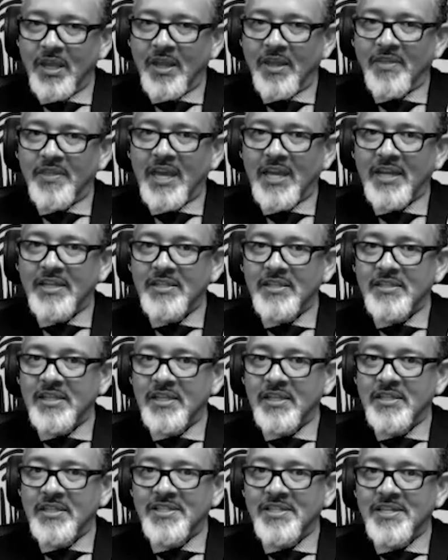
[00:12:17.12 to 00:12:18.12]
that
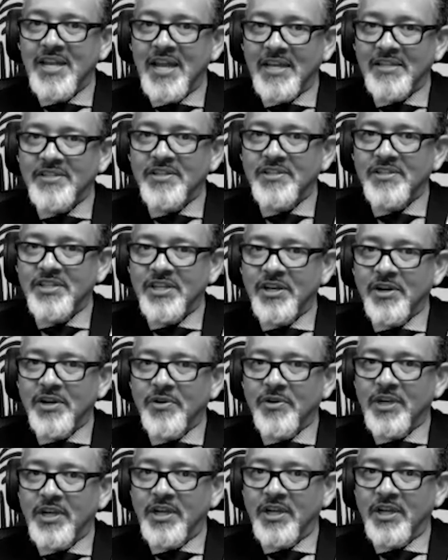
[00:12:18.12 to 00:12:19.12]
is
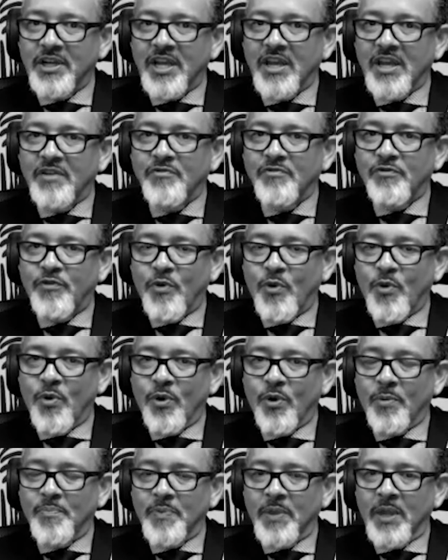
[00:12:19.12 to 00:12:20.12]
necessary again
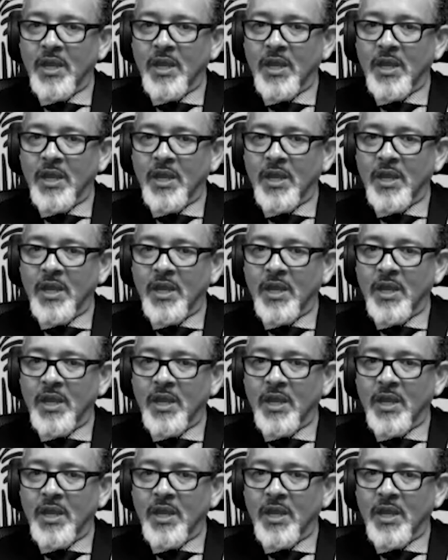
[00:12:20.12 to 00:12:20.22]
for